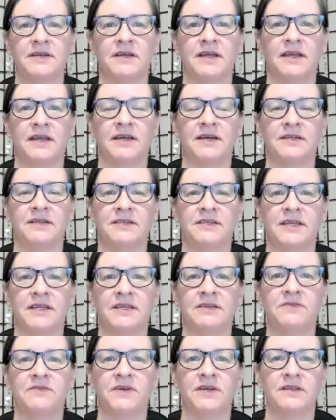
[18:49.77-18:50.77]
and
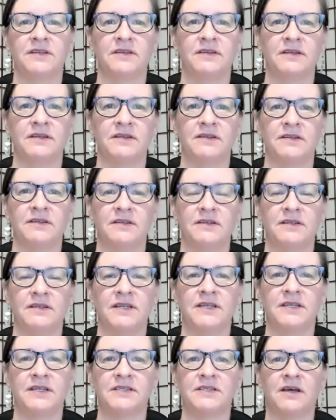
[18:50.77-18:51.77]
even
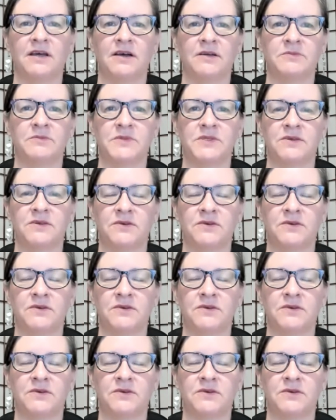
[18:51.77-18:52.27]
in times